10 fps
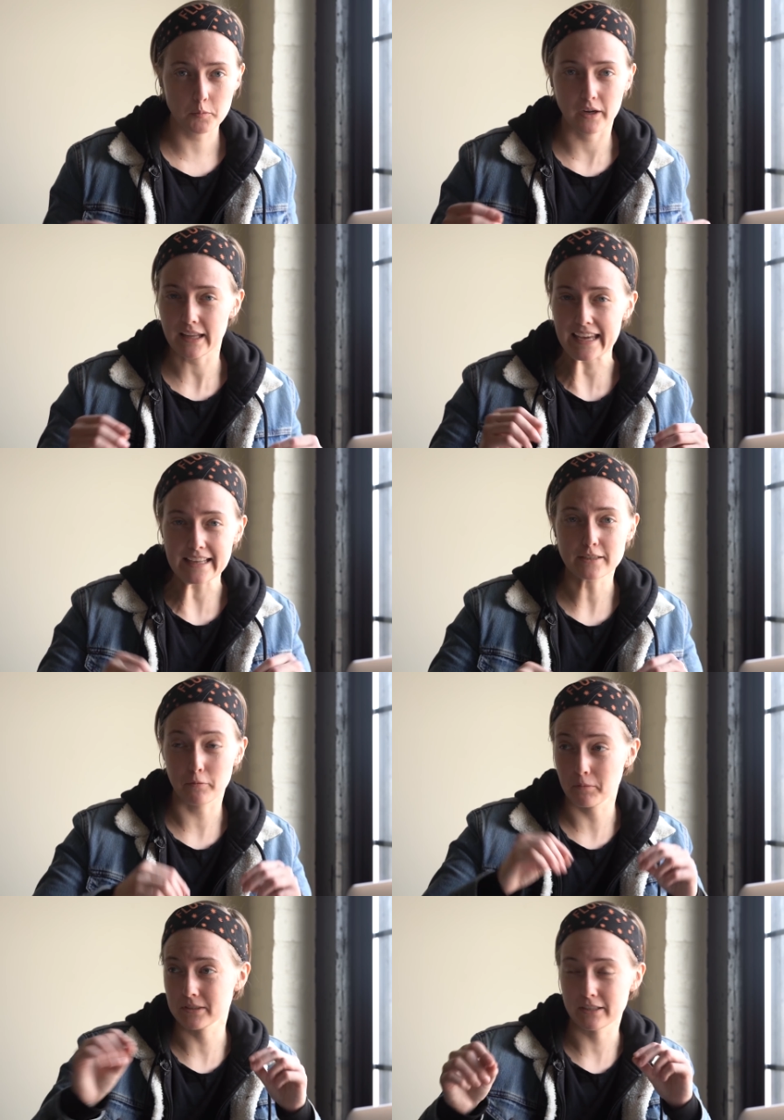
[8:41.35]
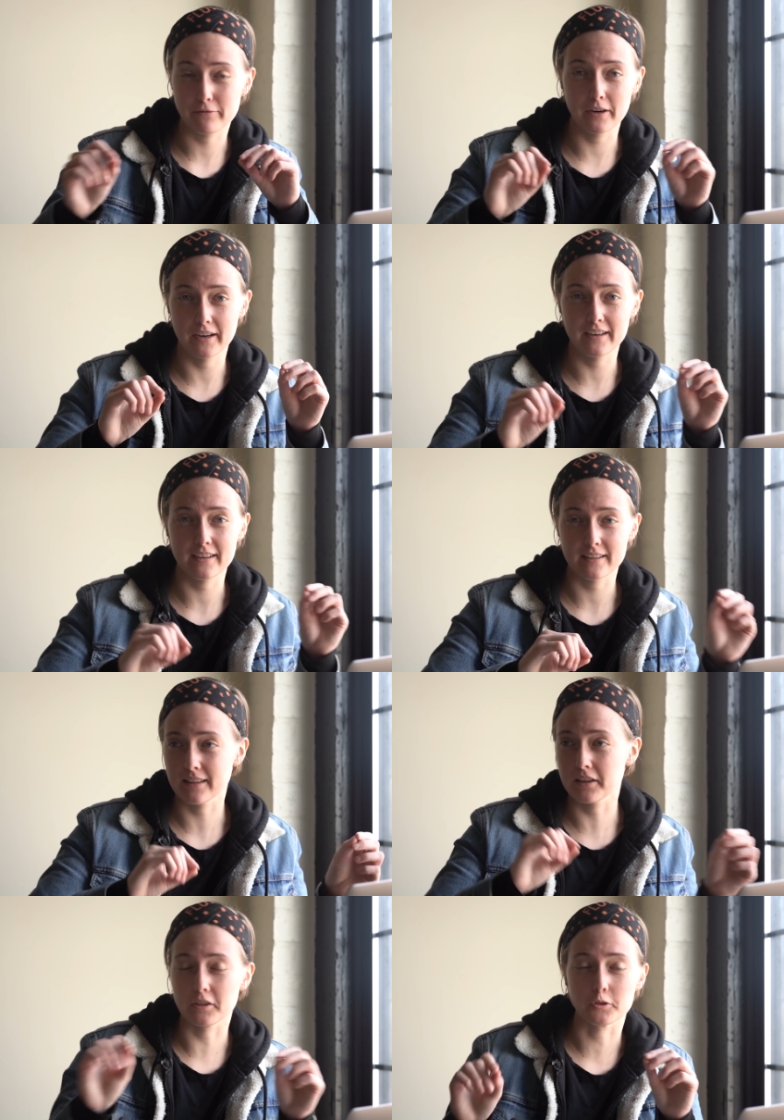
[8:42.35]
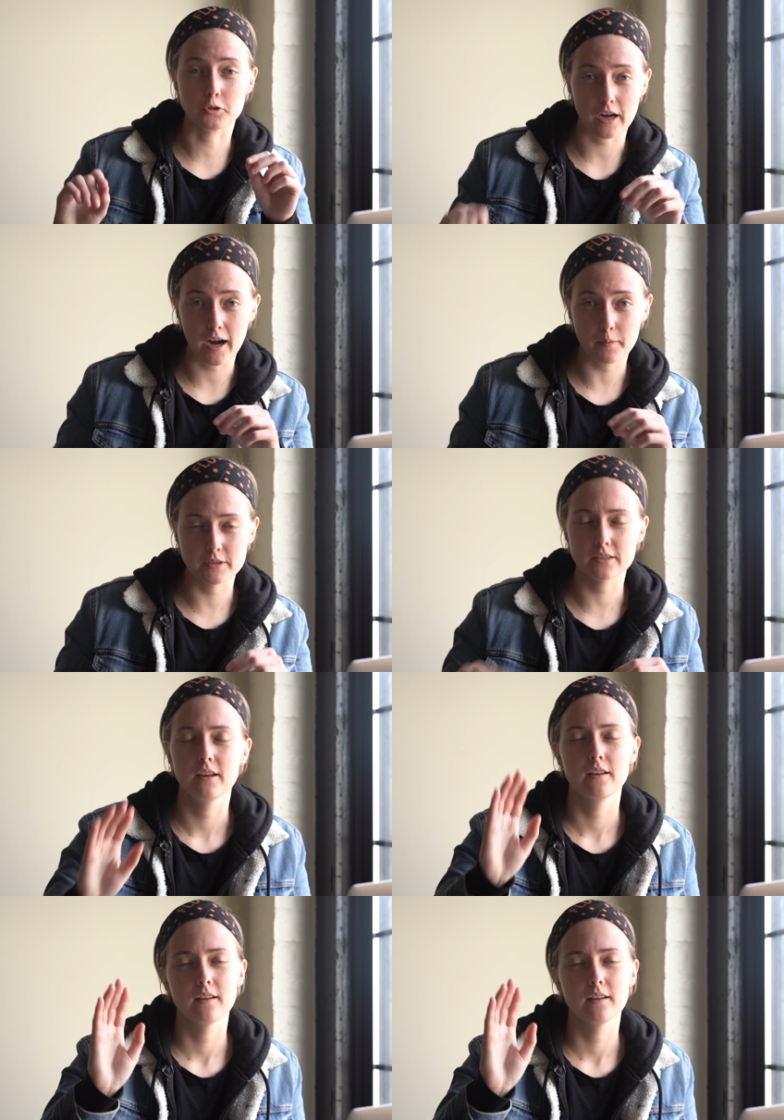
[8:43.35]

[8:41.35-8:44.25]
but eat from different little shops.